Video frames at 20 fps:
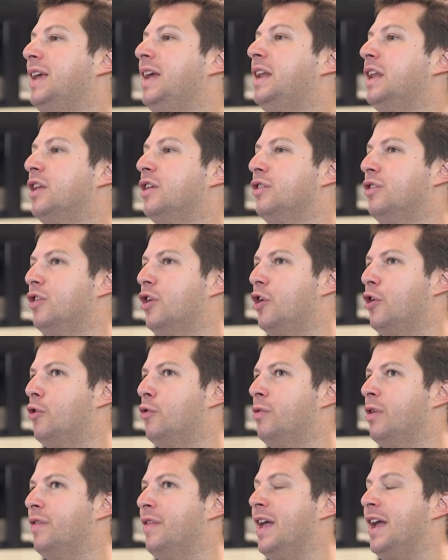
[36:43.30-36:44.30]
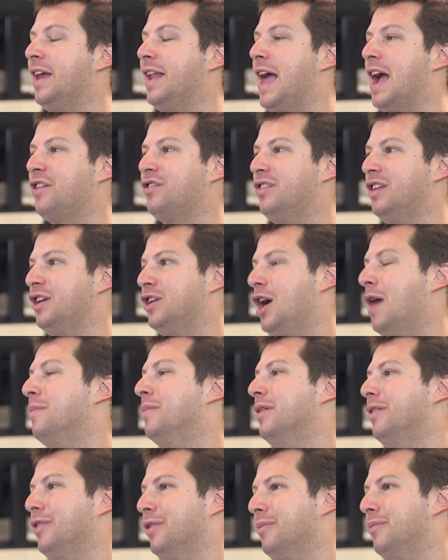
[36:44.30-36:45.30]
he didn't know that they could actually come
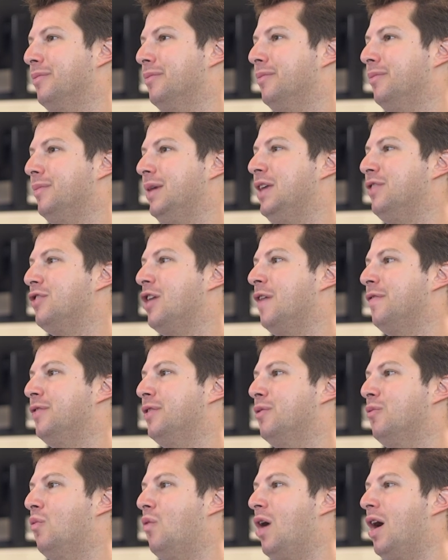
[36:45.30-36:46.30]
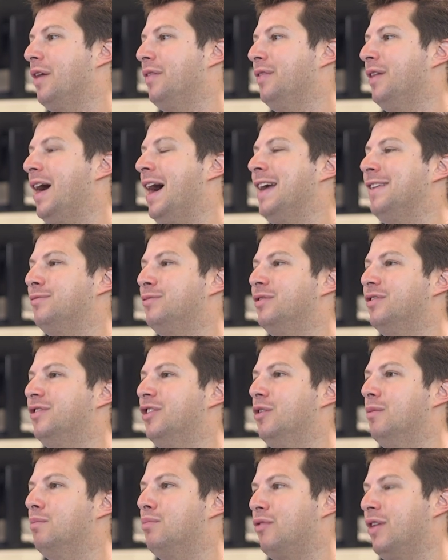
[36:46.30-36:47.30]
to them. Yeah. Okay. He thought the the ice would
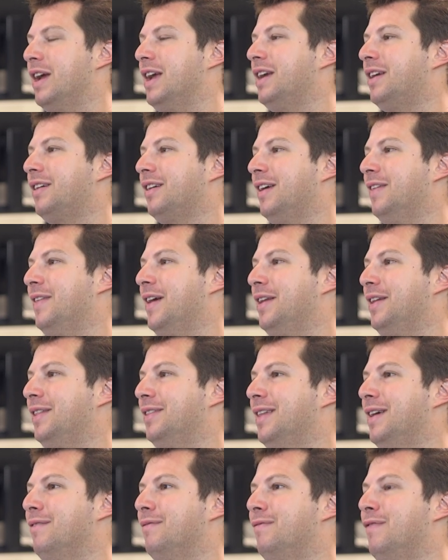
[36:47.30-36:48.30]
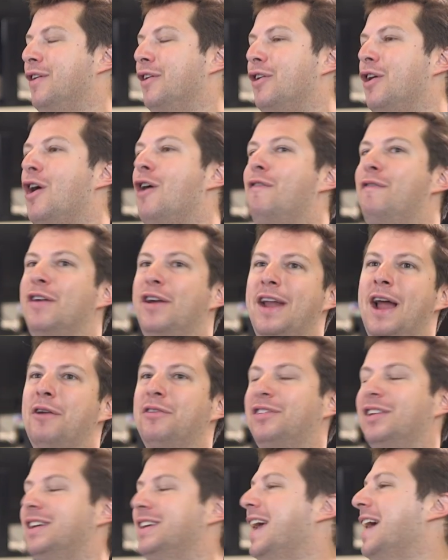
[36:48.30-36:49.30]
still break, and then they figured, all figured
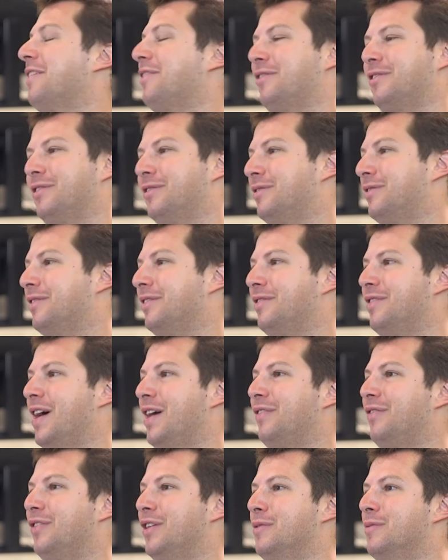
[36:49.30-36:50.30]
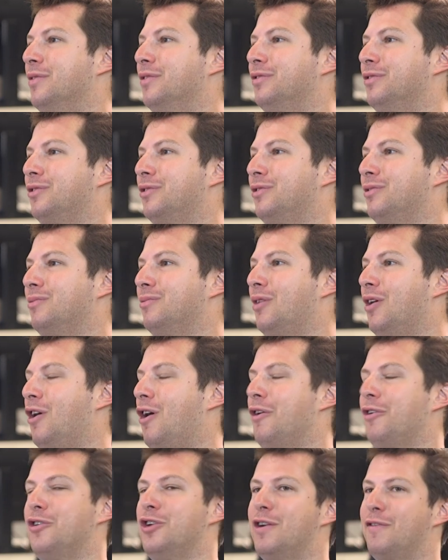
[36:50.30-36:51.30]
out together that it was
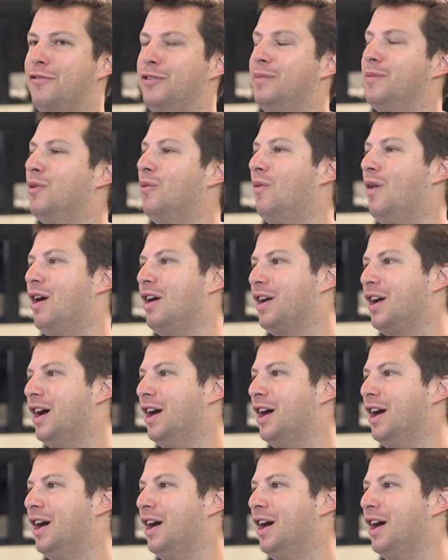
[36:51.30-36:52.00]
hard enough for them to walk